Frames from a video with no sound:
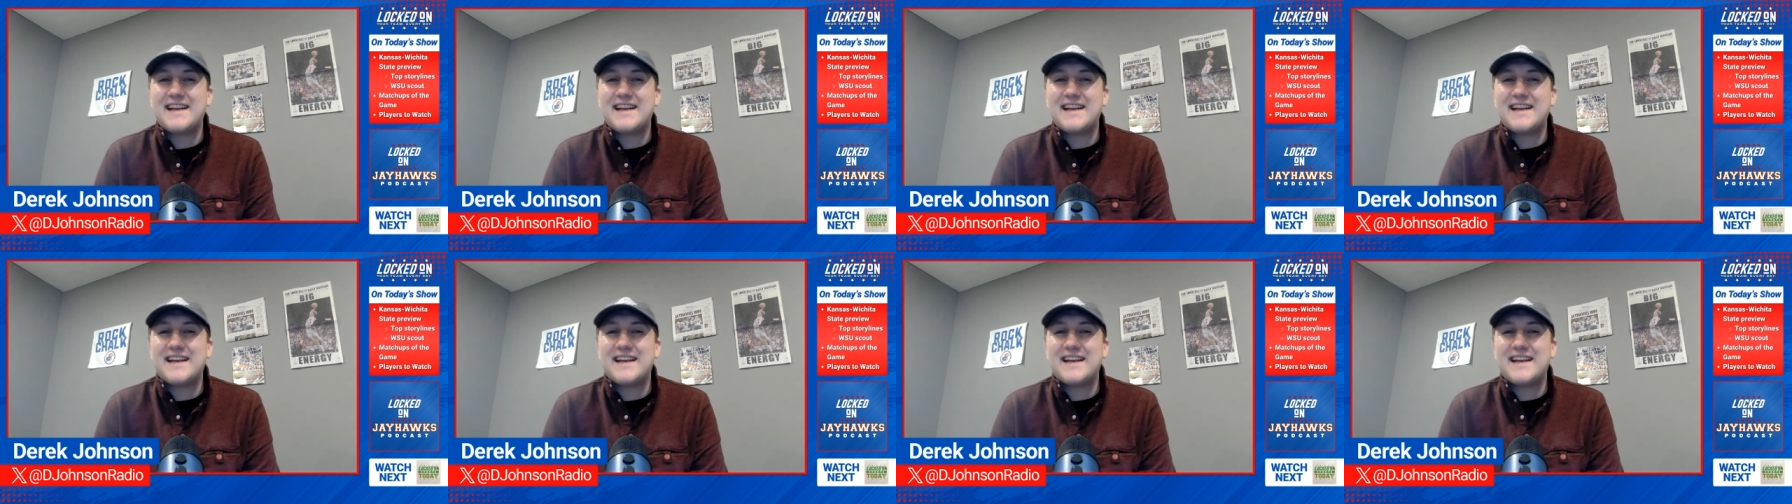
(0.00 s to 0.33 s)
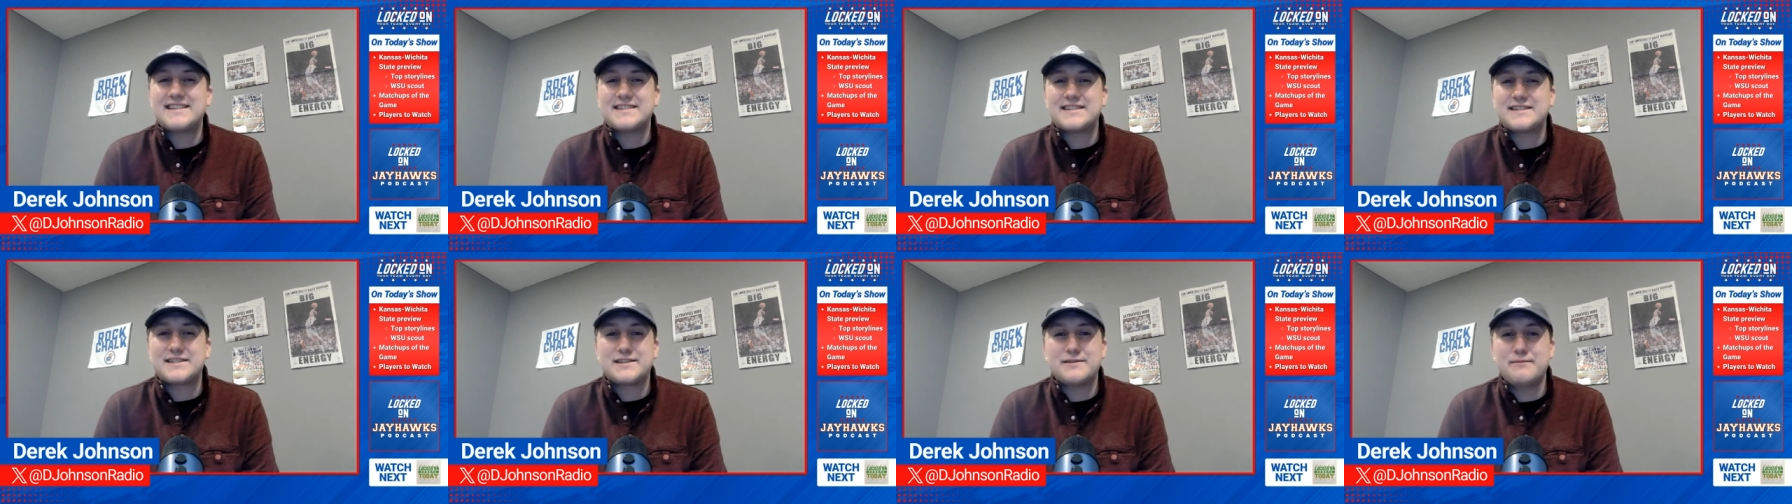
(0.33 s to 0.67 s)

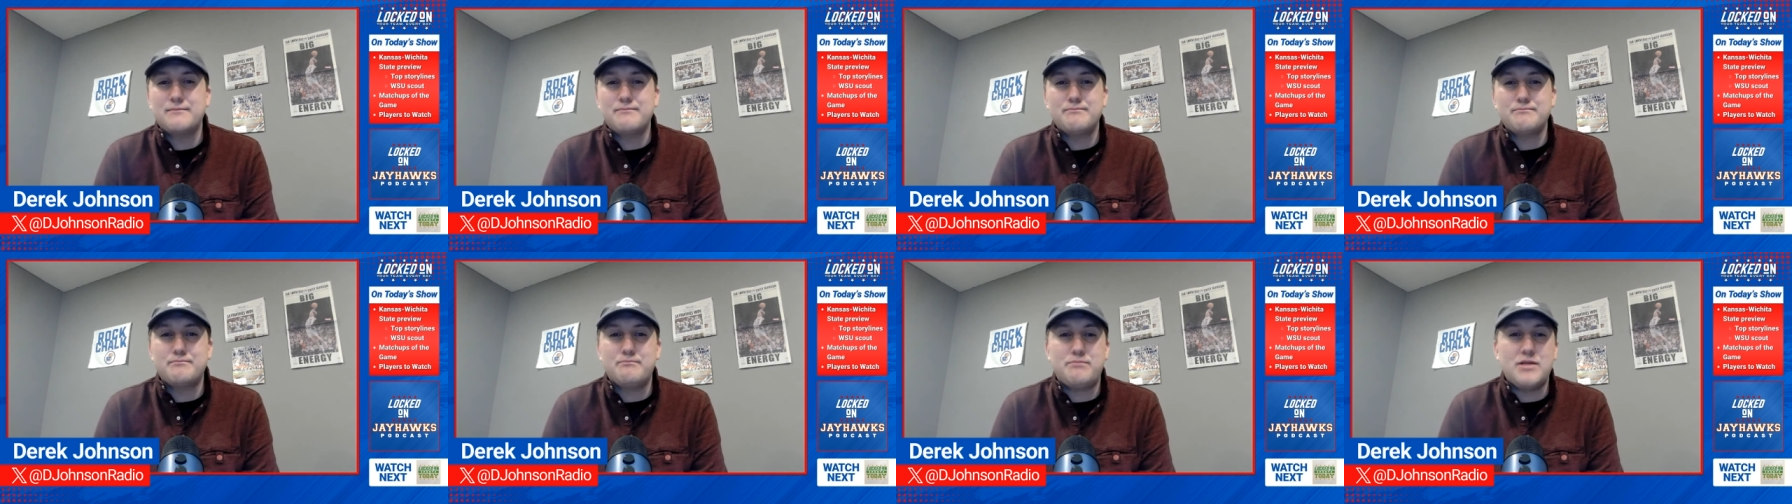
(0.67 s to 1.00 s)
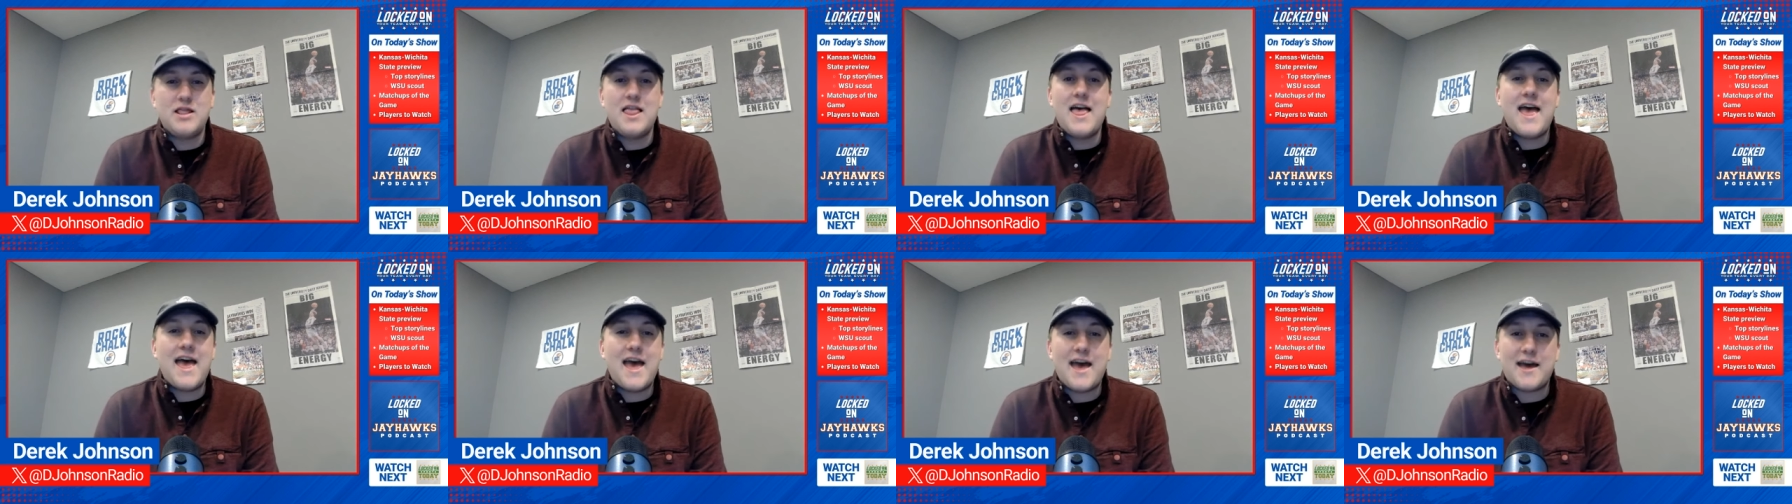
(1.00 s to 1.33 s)
past
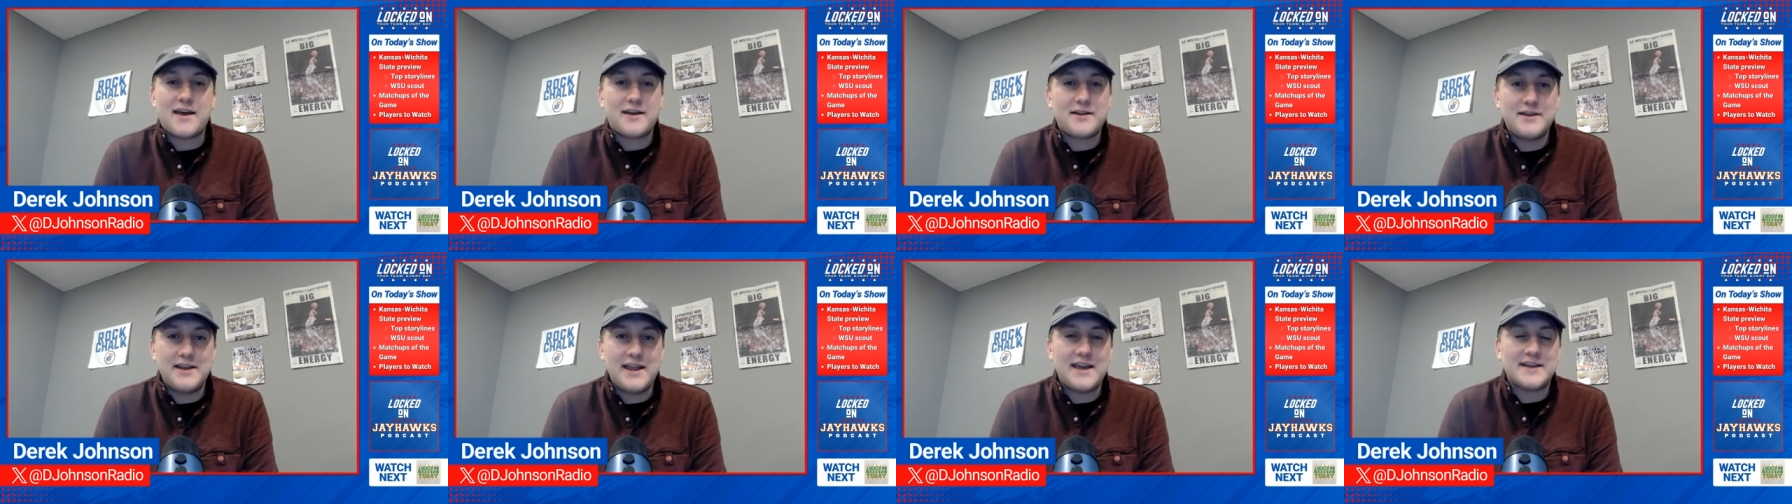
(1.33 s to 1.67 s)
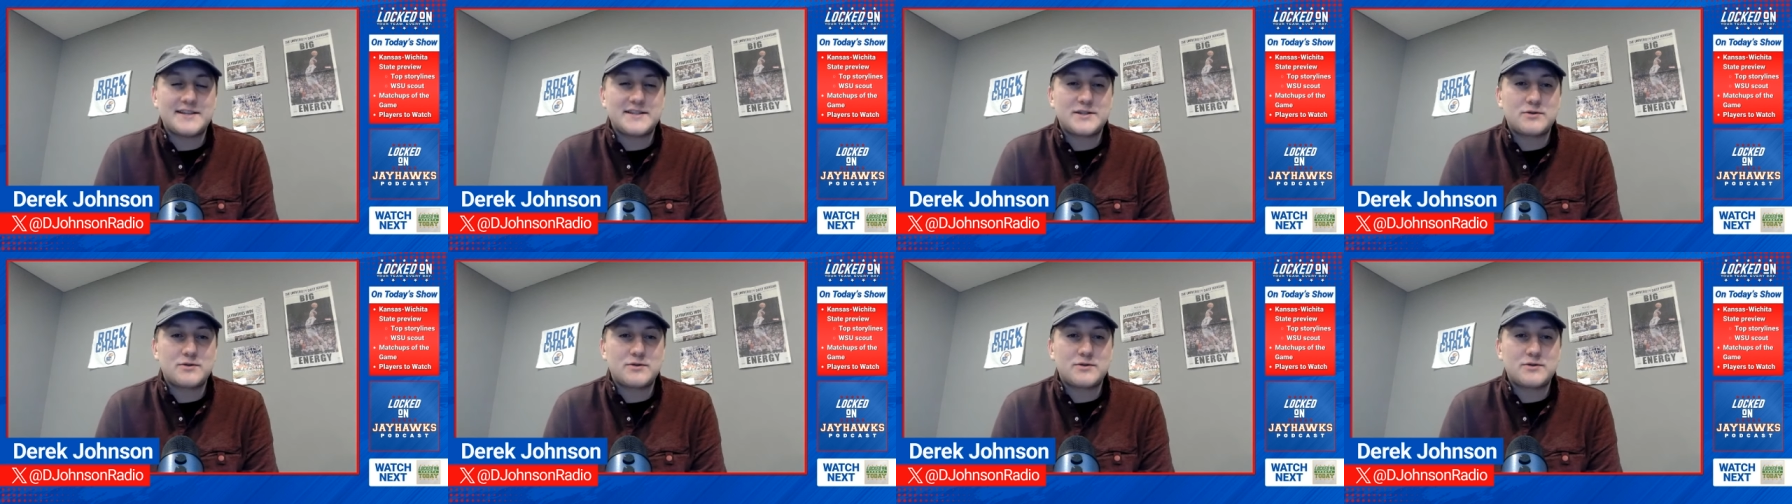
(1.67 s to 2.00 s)

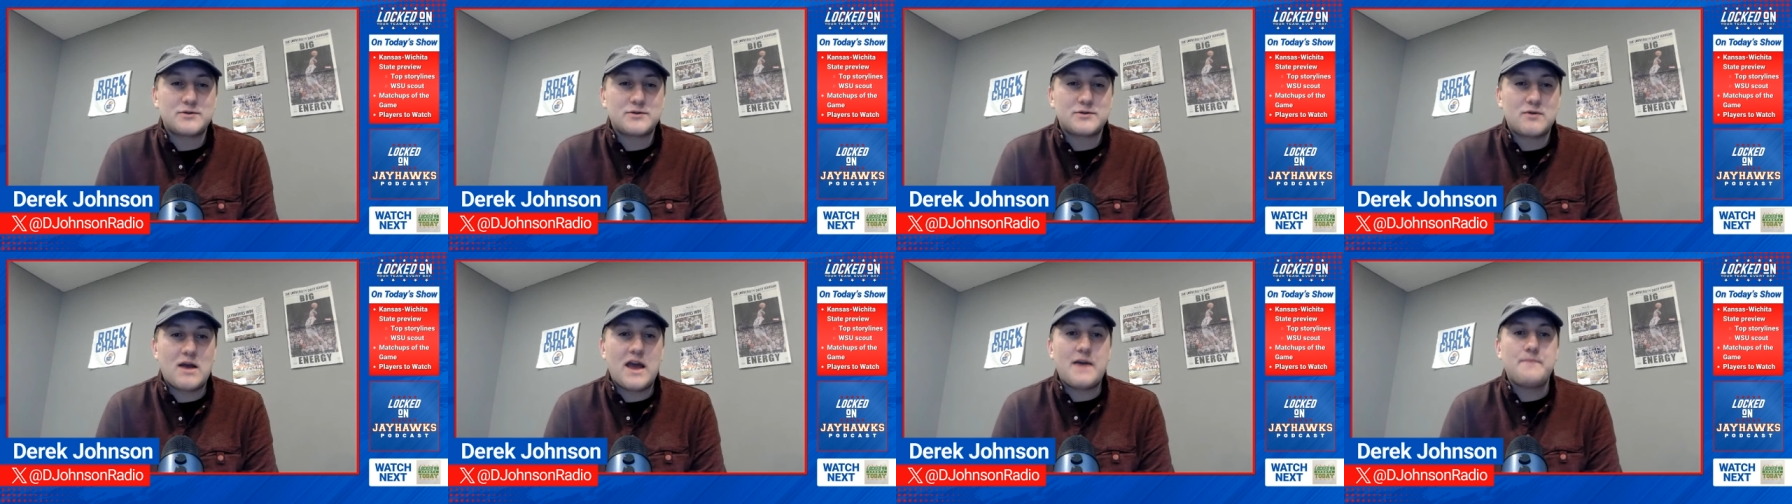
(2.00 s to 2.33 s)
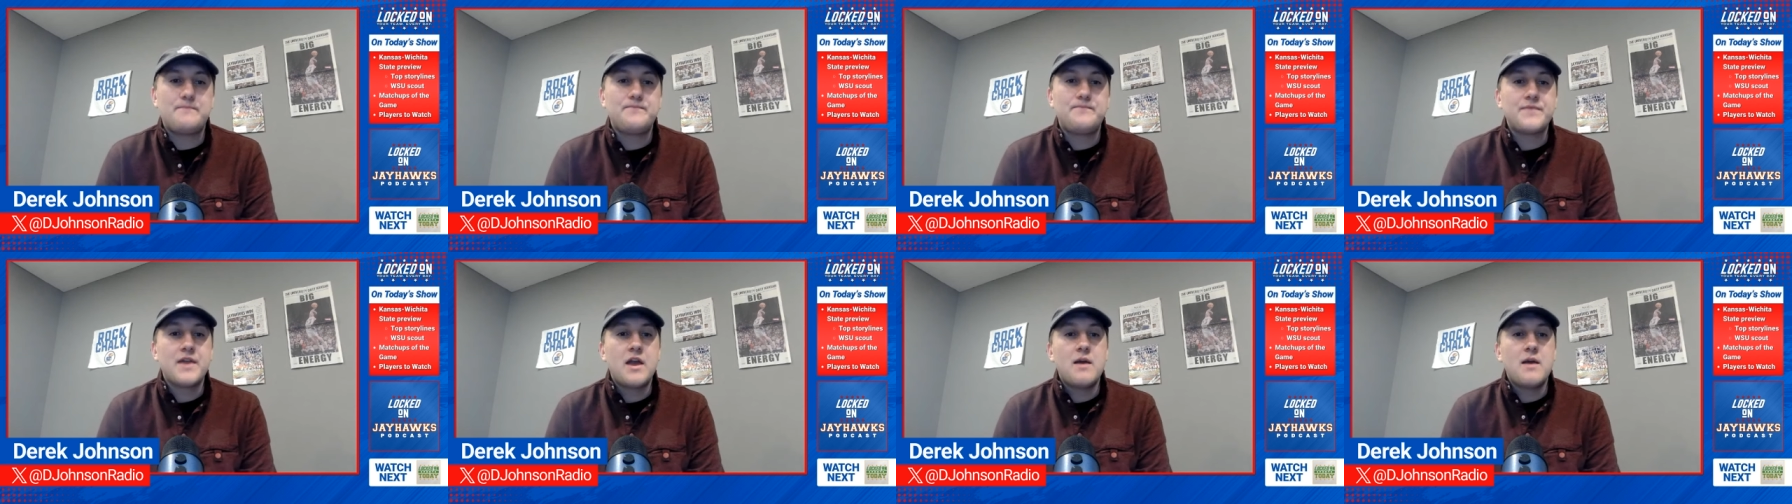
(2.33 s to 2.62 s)
blahness, right?